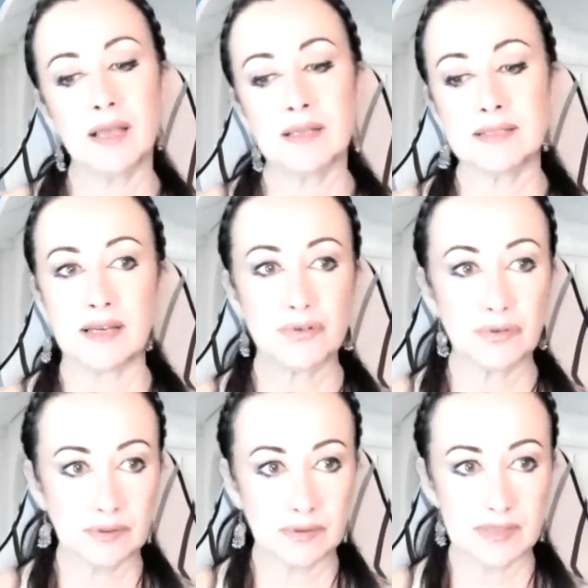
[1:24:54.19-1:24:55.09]

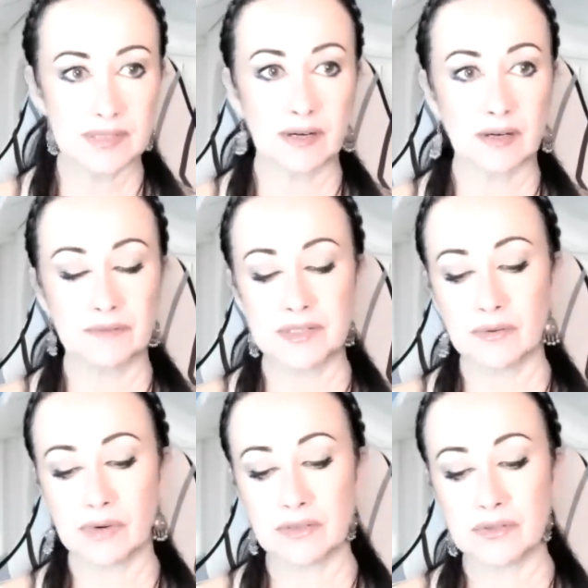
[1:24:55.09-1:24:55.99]
central star of the
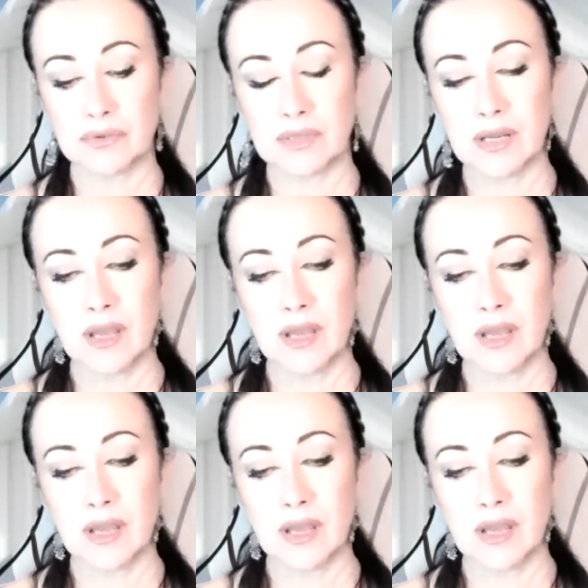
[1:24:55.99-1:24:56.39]
Orion zone.